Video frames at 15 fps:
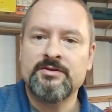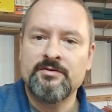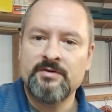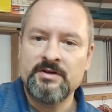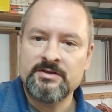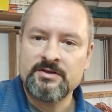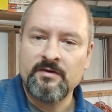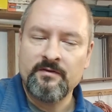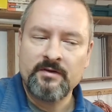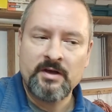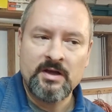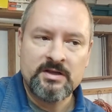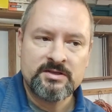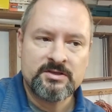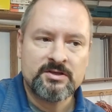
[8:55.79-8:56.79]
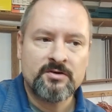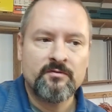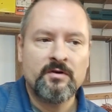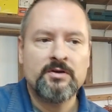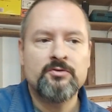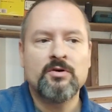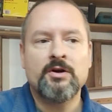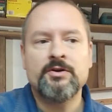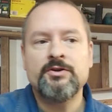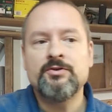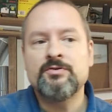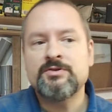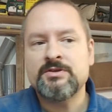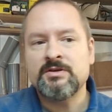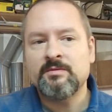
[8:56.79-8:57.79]
the risk of cancer when you are
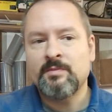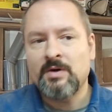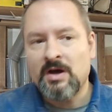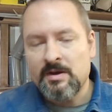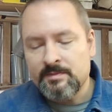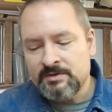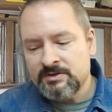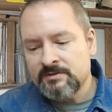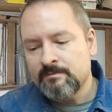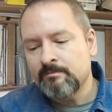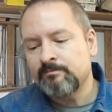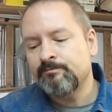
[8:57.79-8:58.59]
using pipes?